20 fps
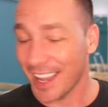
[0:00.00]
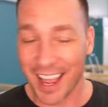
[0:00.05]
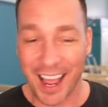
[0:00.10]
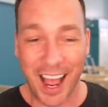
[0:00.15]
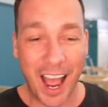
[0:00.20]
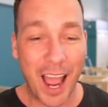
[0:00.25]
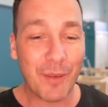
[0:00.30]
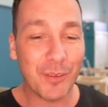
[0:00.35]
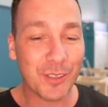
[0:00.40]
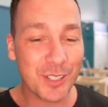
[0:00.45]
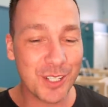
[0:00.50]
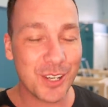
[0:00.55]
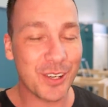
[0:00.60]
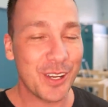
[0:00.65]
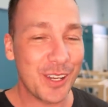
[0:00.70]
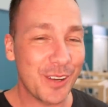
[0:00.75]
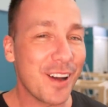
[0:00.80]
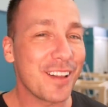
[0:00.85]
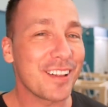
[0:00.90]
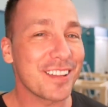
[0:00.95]
I will show
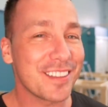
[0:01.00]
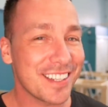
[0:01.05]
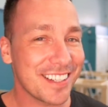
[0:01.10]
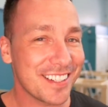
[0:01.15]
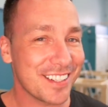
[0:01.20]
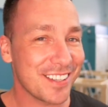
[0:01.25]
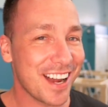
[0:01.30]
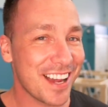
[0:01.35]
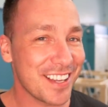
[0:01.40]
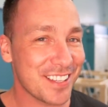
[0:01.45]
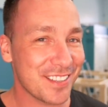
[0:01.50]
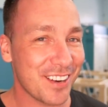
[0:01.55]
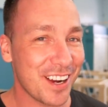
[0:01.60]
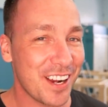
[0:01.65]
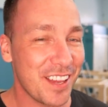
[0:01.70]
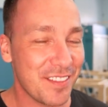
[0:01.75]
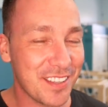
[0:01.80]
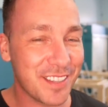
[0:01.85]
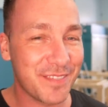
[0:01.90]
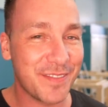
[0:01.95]
you other things you guys are
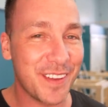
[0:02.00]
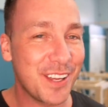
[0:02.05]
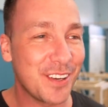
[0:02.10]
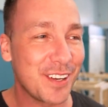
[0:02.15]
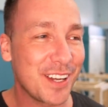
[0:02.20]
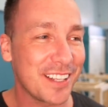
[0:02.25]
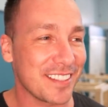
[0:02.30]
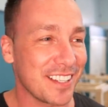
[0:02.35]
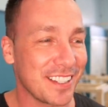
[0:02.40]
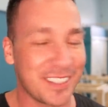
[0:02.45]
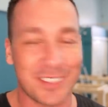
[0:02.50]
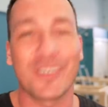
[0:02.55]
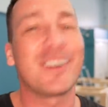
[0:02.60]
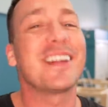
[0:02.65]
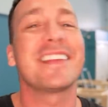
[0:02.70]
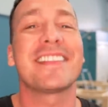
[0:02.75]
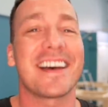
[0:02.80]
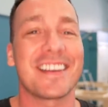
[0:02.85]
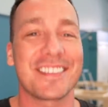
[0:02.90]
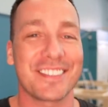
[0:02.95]
right. If this video gets like
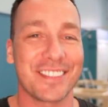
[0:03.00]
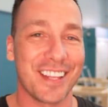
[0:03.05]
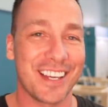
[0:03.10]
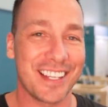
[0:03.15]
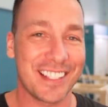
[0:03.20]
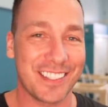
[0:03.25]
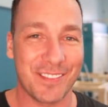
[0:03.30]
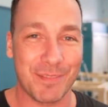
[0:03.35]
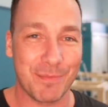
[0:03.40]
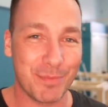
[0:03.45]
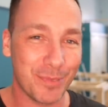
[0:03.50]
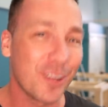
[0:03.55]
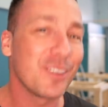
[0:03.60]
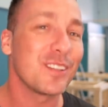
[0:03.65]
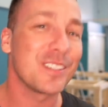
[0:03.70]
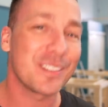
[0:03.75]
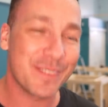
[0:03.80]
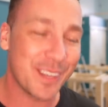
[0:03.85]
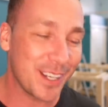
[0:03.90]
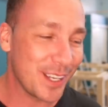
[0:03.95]
20,000 likes, if you blow
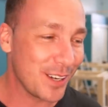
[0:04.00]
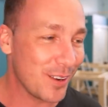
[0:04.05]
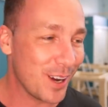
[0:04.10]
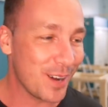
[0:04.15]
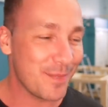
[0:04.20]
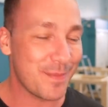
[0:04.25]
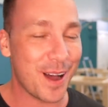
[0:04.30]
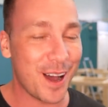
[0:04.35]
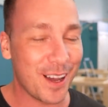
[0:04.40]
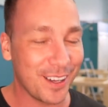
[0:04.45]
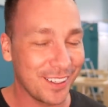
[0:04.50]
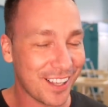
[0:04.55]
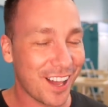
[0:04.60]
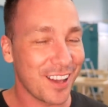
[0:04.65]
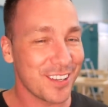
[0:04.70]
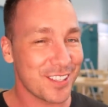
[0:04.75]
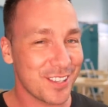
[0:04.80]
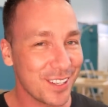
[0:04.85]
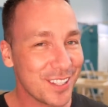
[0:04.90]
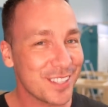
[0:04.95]
this video up, I'll,
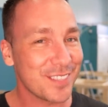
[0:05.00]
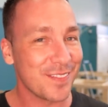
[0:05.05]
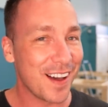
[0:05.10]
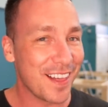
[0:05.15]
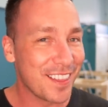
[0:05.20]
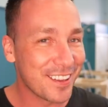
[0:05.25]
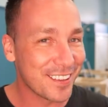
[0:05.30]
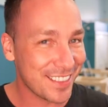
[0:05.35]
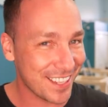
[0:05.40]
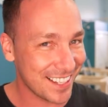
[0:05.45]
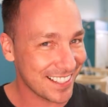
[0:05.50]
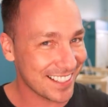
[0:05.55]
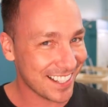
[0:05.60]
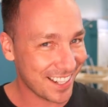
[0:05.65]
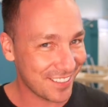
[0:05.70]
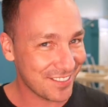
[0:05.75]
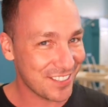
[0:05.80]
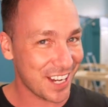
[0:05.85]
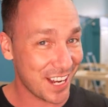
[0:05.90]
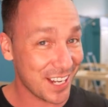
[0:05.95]
I'll, show you some other things that
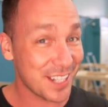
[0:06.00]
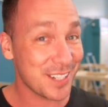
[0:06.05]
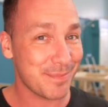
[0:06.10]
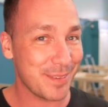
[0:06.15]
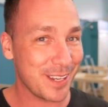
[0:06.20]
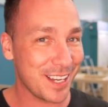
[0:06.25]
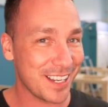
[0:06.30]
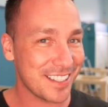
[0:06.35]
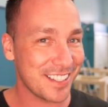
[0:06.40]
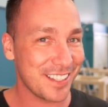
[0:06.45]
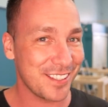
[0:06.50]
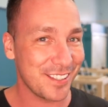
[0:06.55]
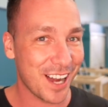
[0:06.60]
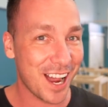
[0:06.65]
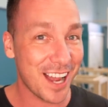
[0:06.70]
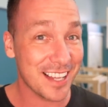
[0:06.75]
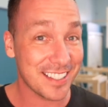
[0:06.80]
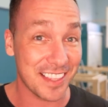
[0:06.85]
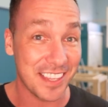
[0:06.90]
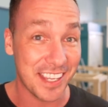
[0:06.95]
I've changed because of you
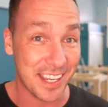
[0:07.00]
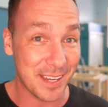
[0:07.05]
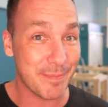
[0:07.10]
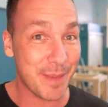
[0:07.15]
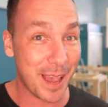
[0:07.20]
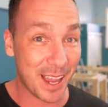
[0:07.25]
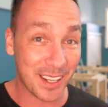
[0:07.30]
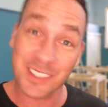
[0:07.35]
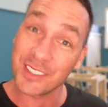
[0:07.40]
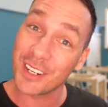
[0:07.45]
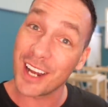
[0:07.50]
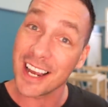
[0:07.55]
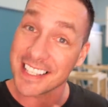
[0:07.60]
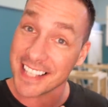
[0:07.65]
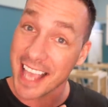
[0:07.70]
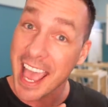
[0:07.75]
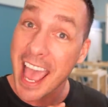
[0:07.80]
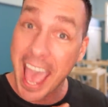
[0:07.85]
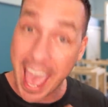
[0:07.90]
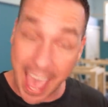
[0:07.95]
guys and the impact you
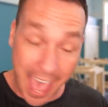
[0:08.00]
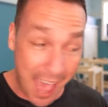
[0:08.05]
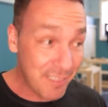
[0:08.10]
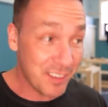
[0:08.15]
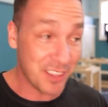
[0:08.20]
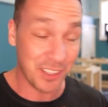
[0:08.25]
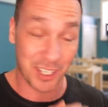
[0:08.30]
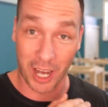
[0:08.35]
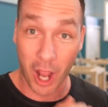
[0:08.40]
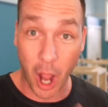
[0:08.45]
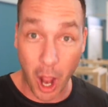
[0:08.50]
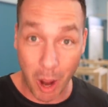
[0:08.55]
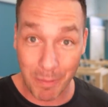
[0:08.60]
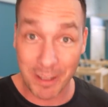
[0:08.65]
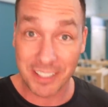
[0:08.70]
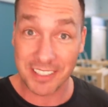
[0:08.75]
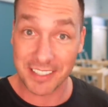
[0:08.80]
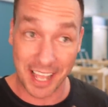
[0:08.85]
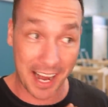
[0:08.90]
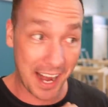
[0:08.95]
guys have in the
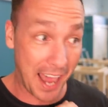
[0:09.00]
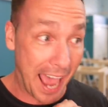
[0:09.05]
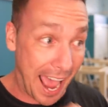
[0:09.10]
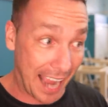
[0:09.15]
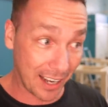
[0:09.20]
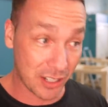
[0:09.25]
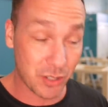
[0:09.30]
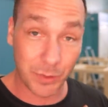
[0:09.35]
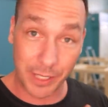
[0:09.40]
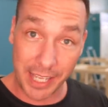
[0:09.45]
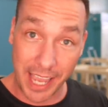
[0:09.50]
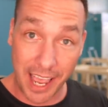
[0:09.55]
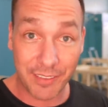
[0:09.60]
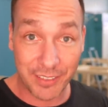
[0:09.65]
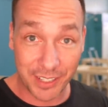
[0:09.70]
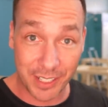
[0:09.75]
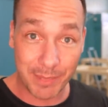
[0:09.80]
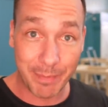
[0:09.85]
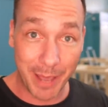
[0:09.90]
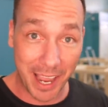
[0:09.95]
comments that actually have
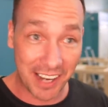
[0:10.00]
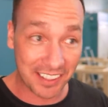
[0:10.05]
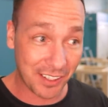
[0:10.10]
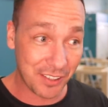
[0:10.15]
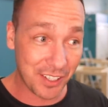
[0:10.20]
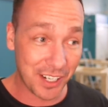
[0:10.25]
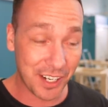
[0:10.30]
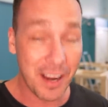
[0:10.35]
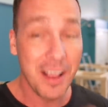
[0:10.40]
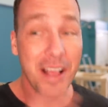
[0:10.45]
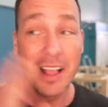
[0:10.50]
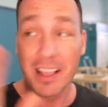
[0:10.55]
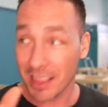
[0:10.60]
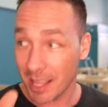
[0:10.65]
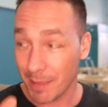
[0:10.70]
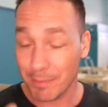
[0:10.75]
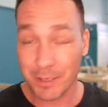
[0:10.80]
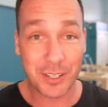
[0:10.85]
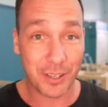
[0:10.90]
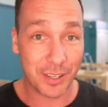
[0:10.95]
an impact out here.
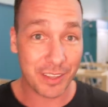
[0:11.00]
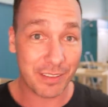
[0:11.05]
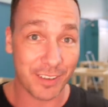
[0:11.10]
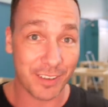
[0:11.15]
Let me show you the